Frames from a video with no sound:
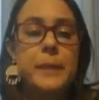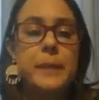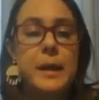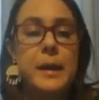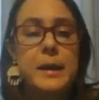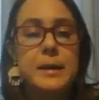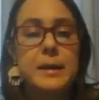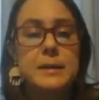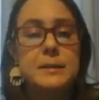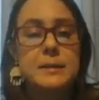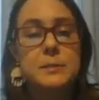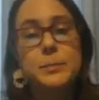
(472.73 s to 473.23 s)

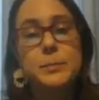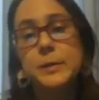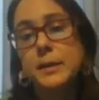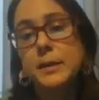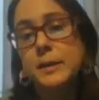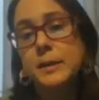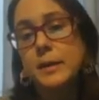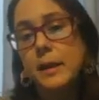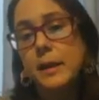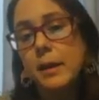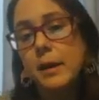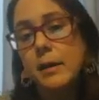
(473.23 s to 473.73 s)
as a
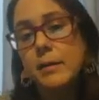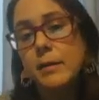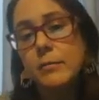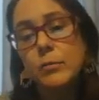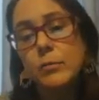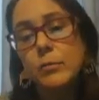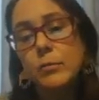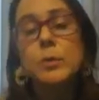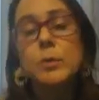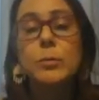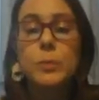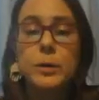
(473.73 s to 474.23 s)
PDF
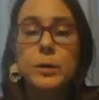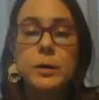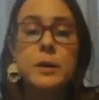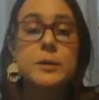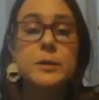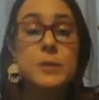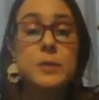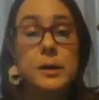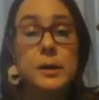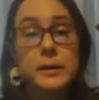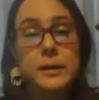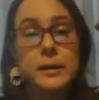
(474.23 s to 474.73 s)
or a
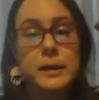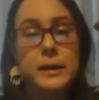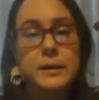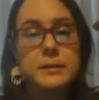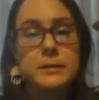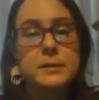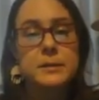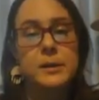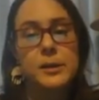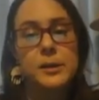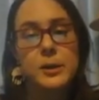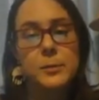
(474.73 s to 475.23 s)
DocX
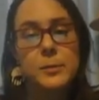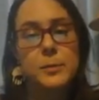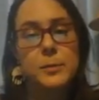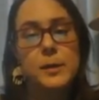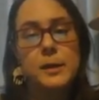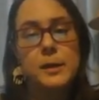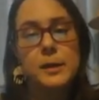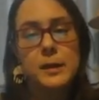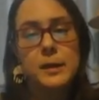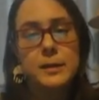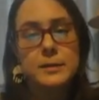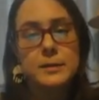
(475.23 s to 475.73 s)

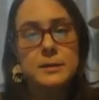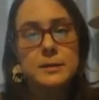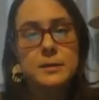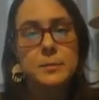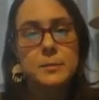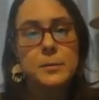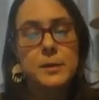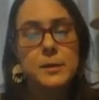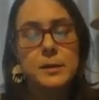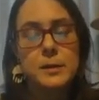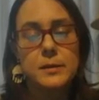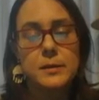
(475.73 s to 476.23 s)
document and
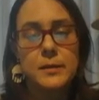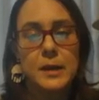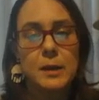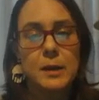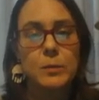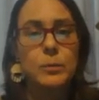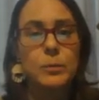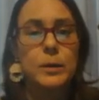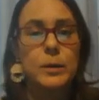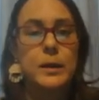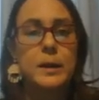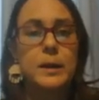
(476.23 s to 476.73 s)
submit it that
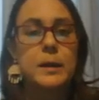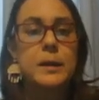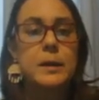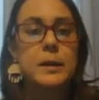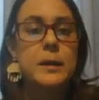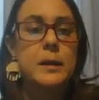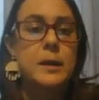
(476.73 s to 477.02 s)
way.